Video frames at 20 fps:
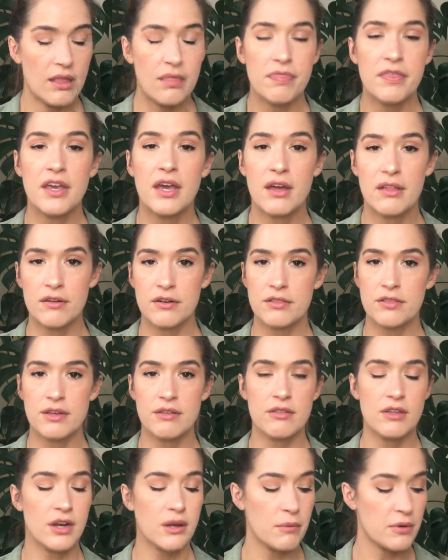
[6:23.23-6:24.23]
The other
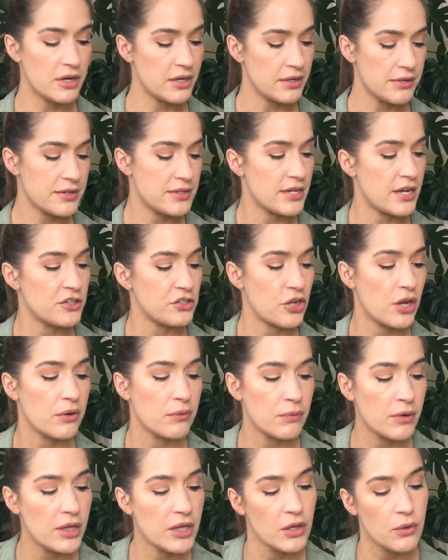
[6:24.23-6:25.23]
thing that I wanted to touch
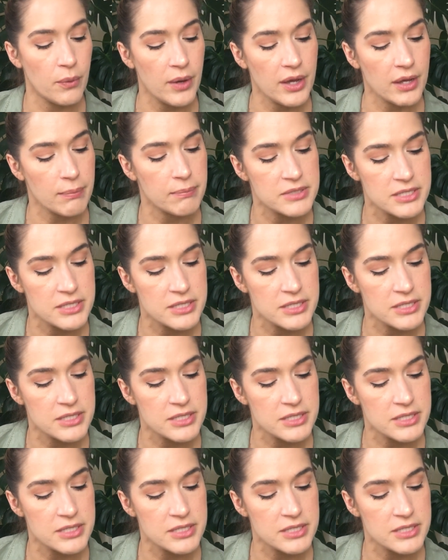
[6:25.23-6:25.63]
on really quick,